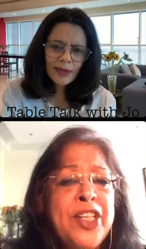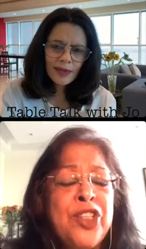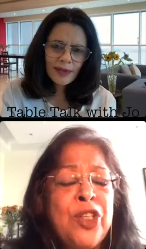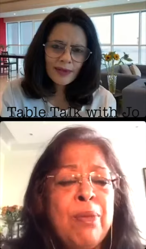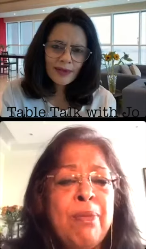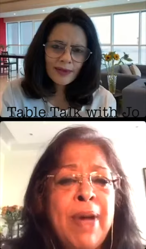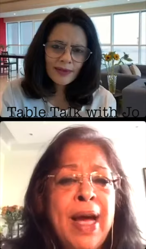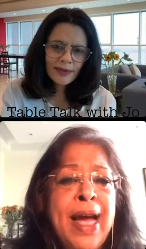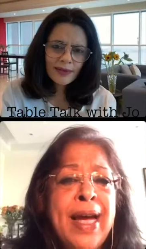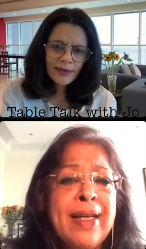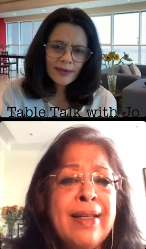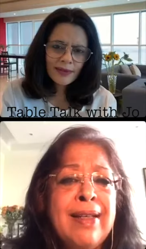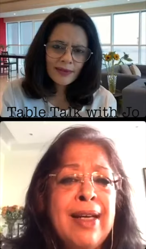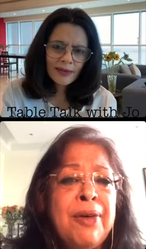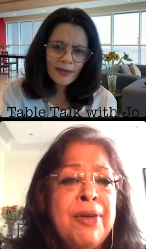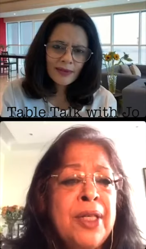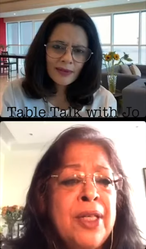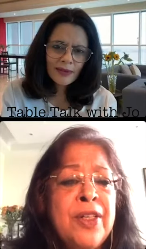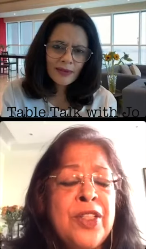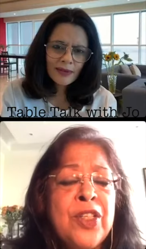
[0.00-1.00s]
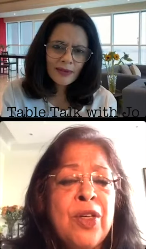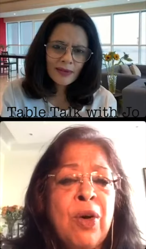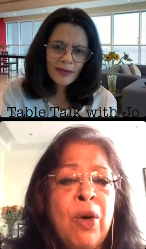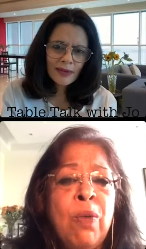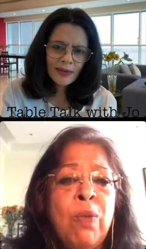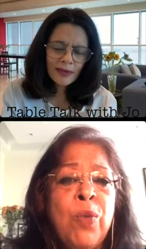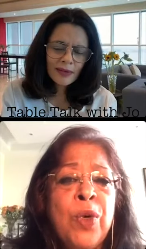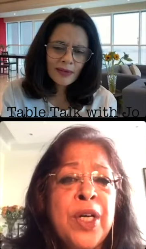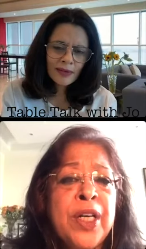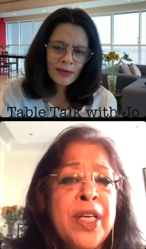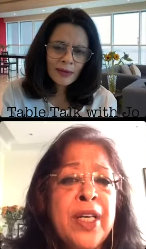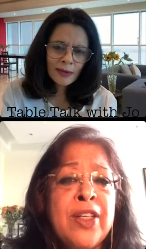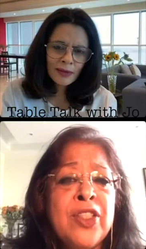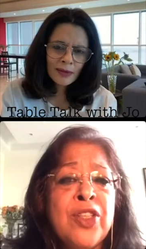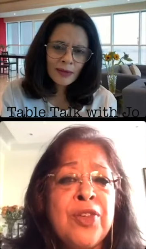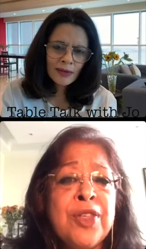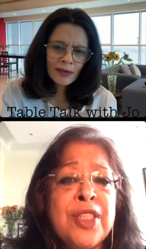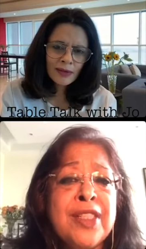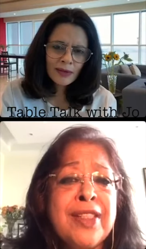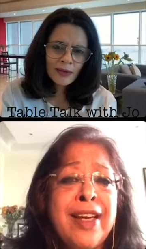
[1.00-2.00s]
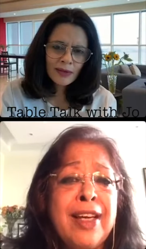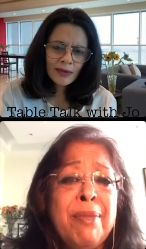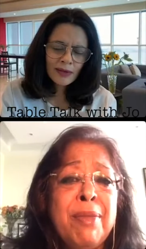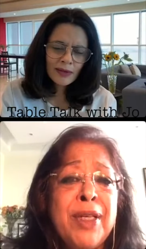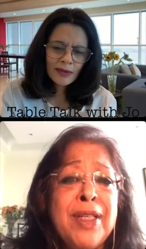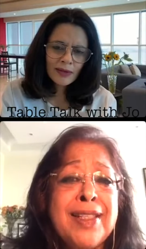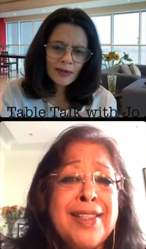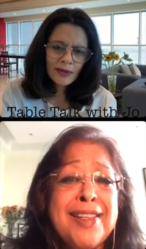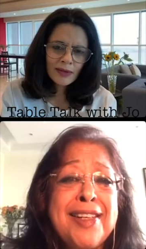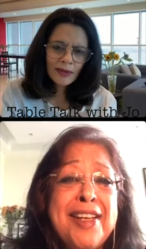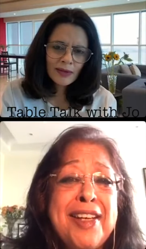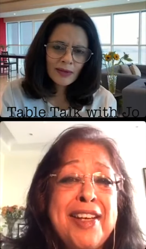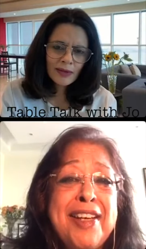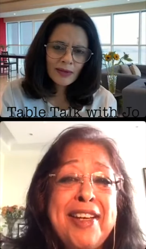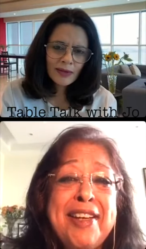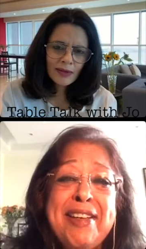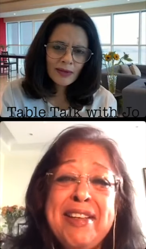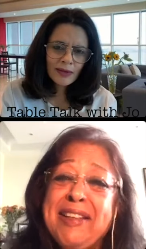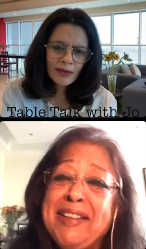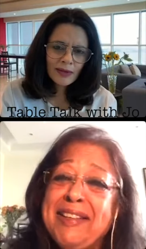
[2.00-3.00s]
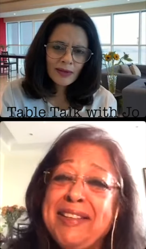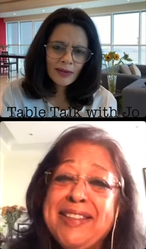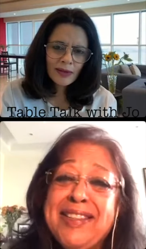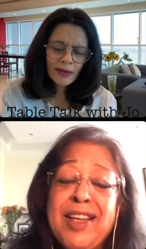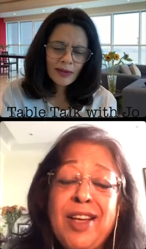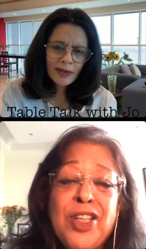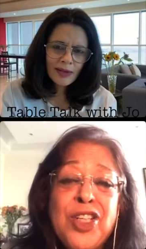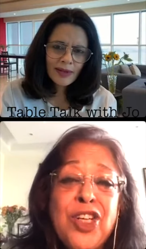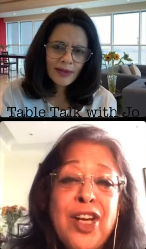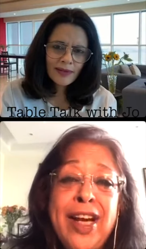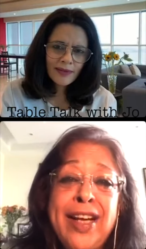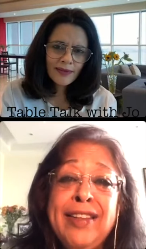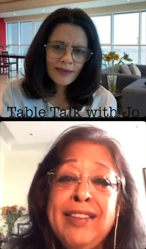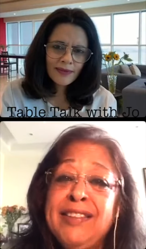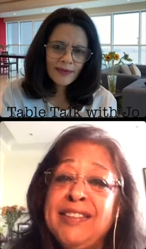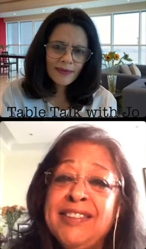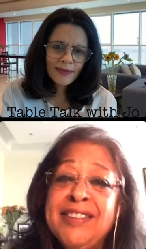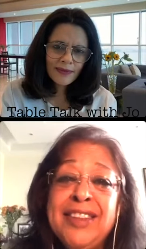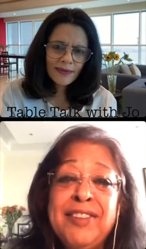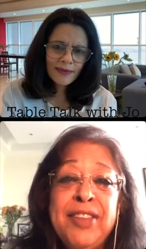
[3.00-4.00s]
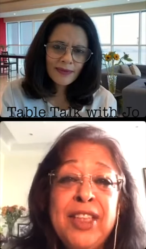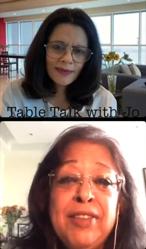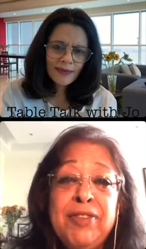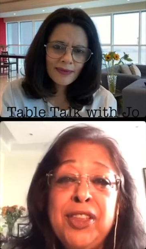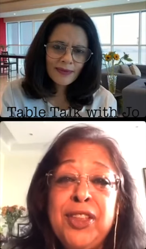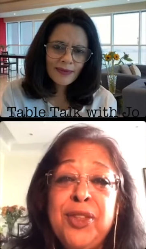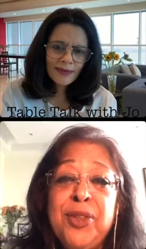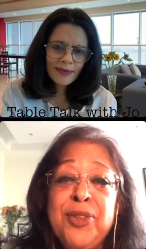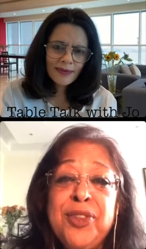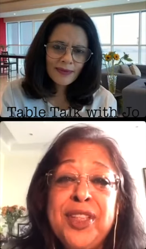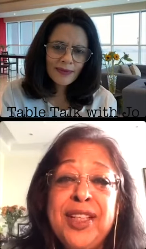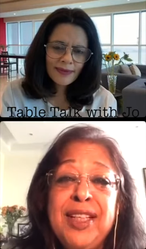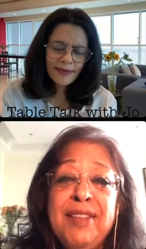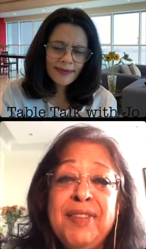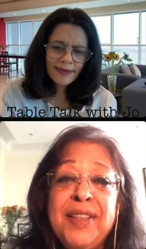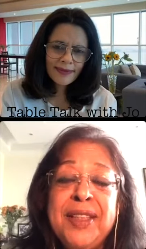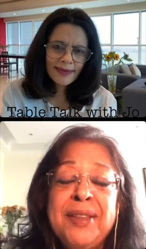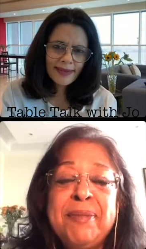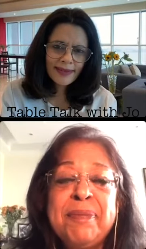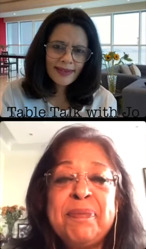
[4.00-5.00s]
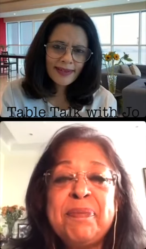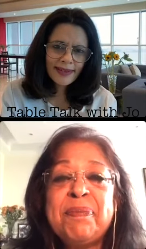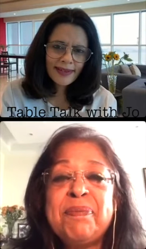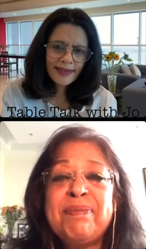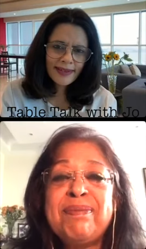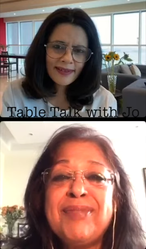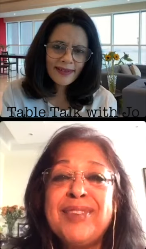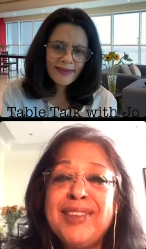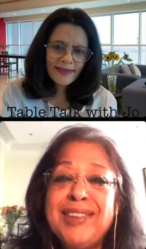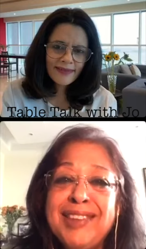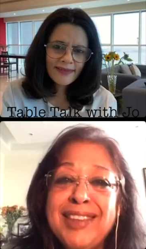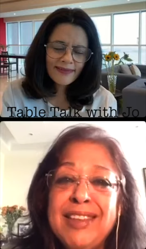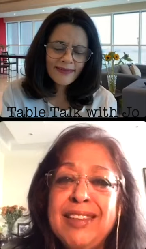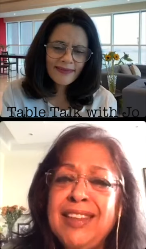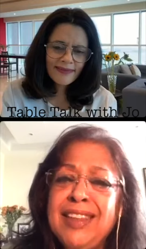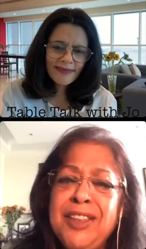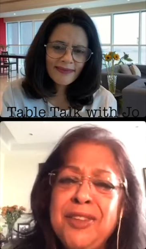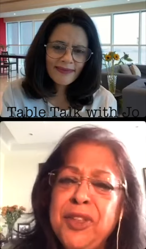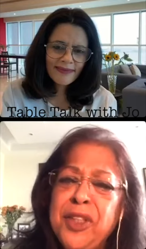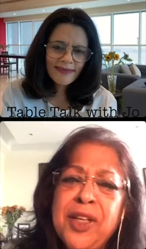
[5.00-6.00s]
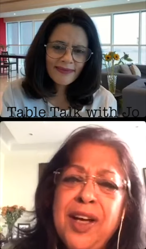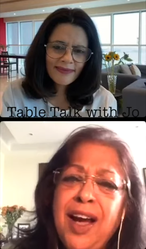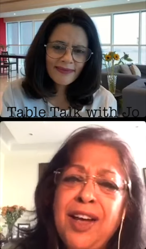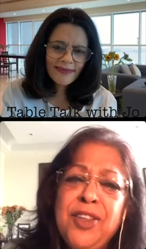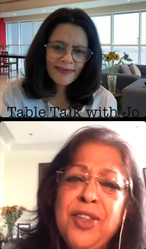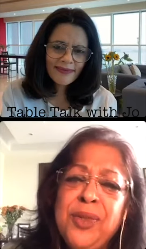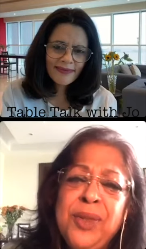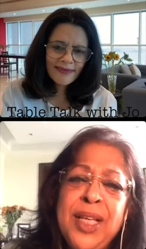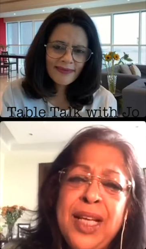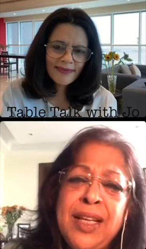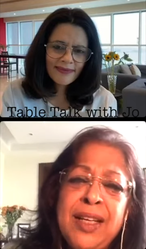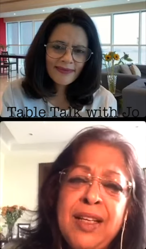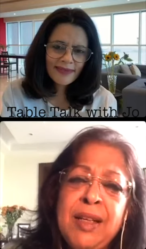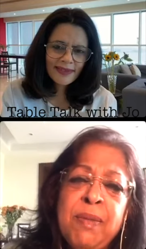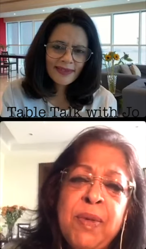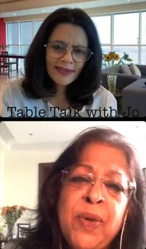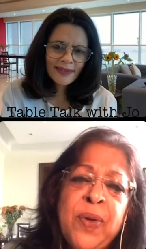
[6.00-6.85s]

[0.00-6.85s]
Speaker 1: you're back now here's your homework here's your assignment sunshine if, if you don't deliver no. Mm. you know you can't do that anymore